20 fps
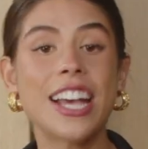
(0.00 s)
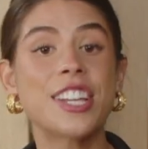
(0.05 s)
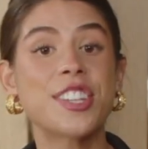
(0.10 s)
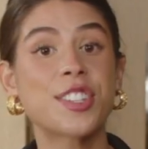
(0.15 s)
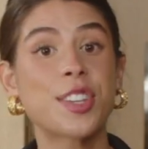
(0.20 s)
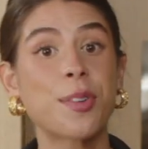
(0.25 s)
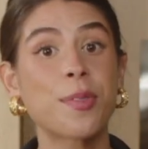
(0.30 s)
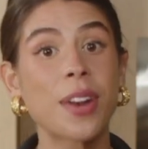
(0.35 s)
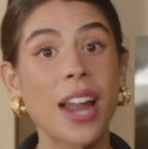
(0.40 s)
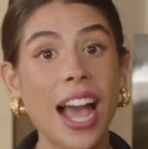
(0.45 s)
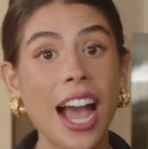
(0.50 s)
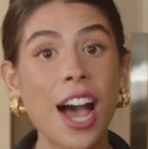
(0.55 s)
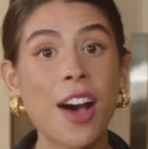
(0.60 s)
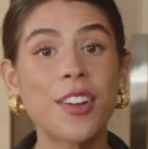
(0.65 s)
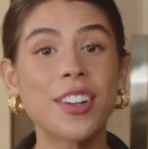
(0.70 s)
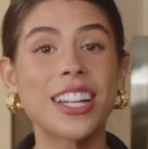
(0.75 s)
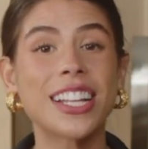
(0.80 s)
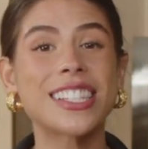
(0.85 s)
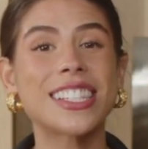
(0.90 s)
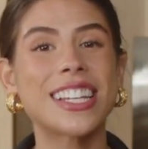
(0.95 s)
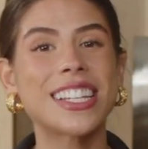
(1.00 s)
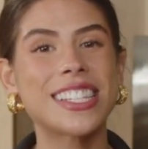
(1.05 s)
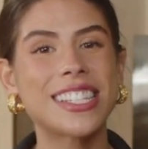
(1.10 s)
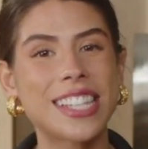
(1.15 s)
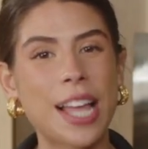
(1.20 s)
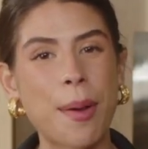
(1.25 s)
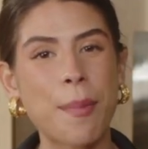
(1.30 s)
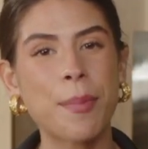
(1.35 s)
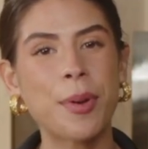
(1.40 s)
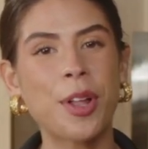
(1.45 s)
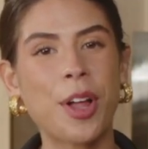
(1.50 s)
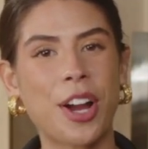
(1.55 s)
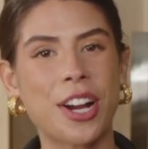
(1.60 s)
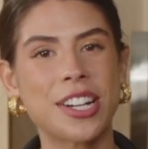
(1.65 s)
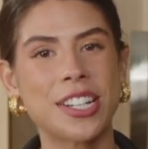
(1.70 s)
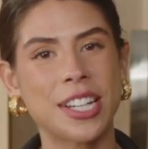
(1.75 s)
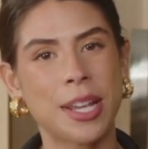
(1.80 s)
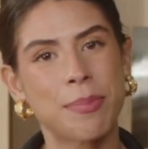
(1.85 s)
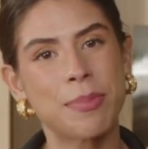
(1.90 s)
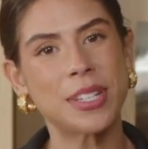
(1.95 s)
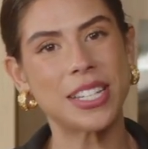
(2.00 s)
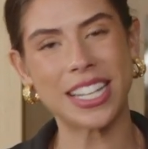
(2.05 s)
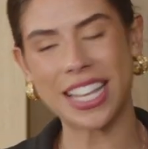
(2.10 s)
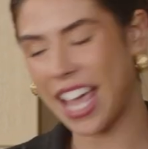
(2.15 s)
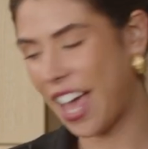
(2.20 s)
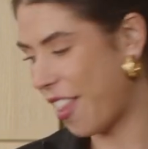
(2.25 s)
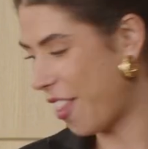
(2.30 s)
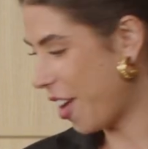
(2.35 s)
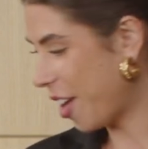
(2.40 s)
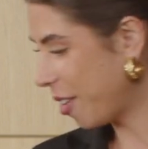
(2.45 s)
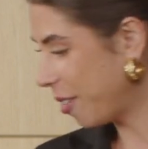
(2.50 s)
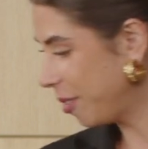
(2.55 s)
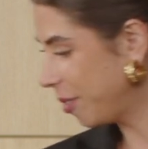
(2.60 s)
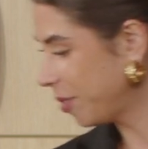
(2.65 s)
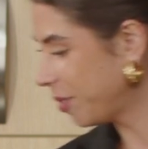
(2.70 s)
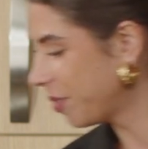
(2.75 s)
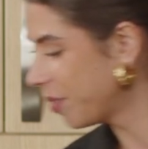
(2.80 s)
So now let's assemble our dip together.